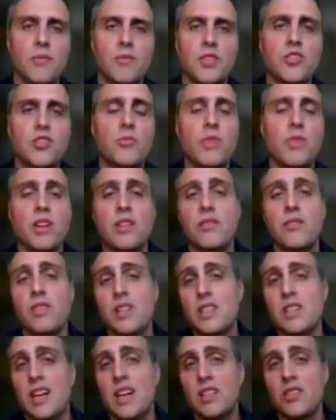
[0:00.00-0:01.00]
This will make a
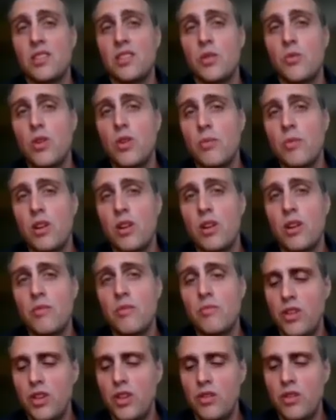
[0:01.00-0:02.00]
fantastic
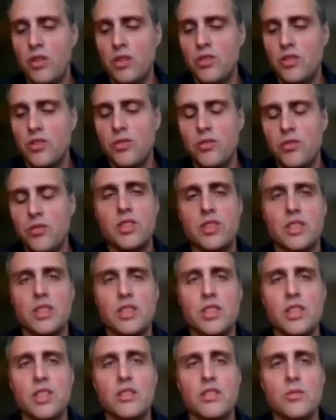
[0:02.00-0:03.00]
webinar here on June
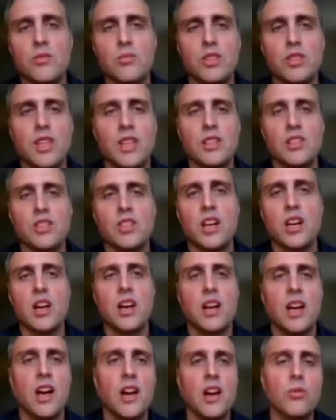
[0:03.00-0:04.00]
16th. And with that,
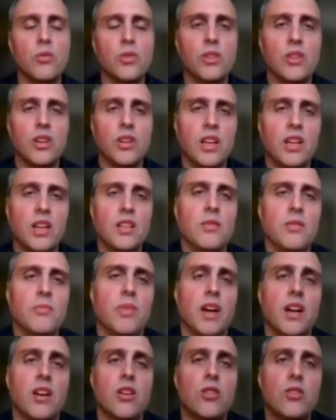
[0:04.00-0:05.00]
Shai, I will hand it
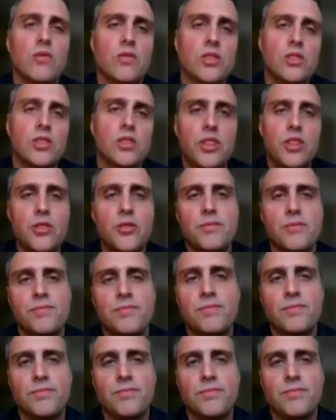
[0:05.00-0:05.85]
back over to you.